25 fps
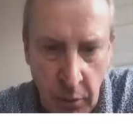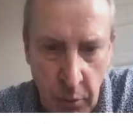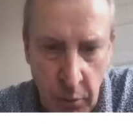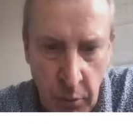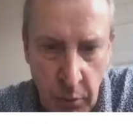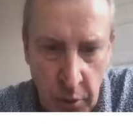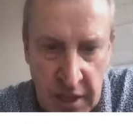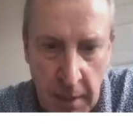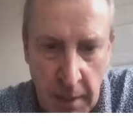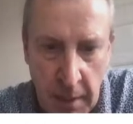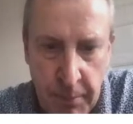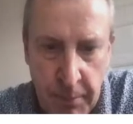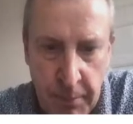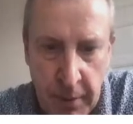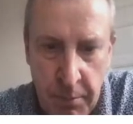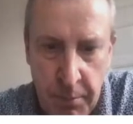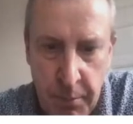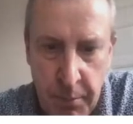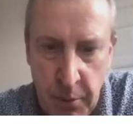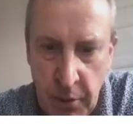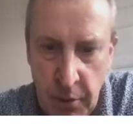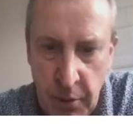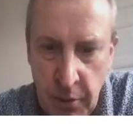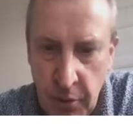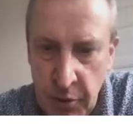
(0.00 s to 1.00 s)
a paper
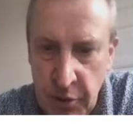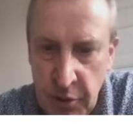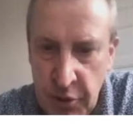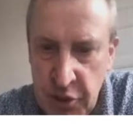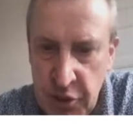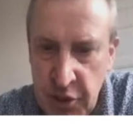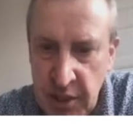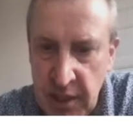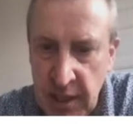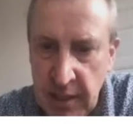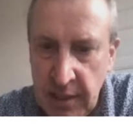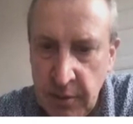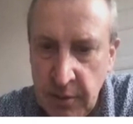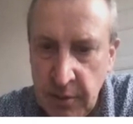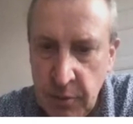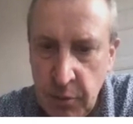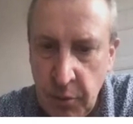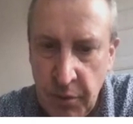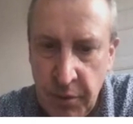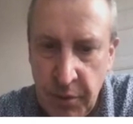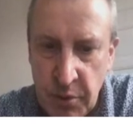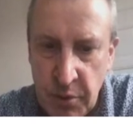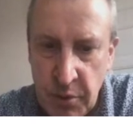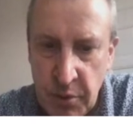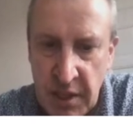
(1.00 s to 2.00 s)
originally in
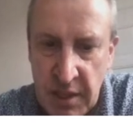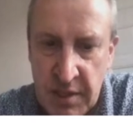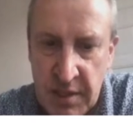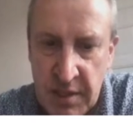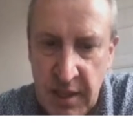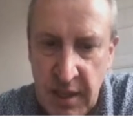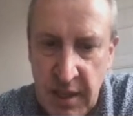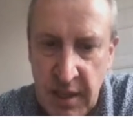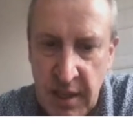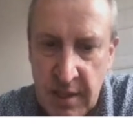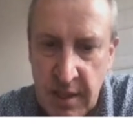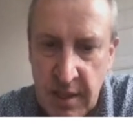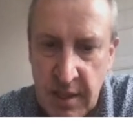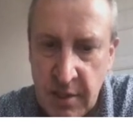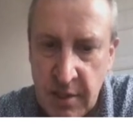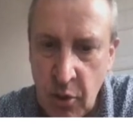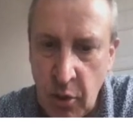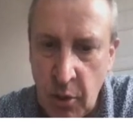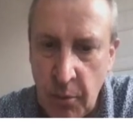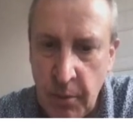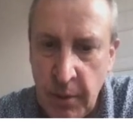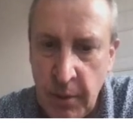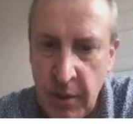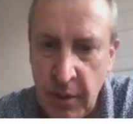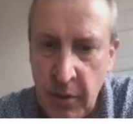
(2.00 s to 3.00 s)
2006,
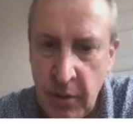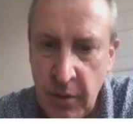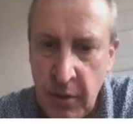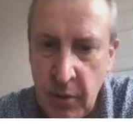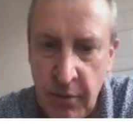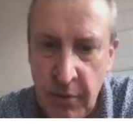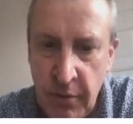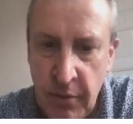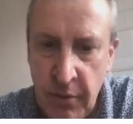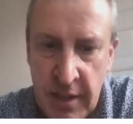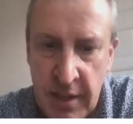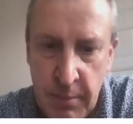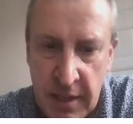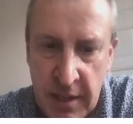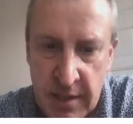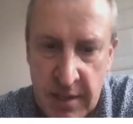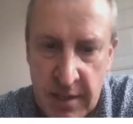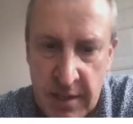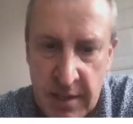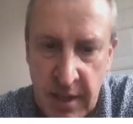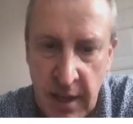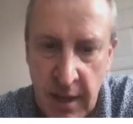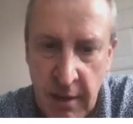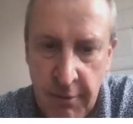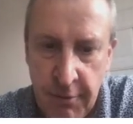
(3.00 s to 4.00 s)
Escobedo, Ibañez,
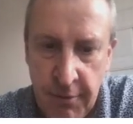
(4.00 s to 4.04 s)
myself,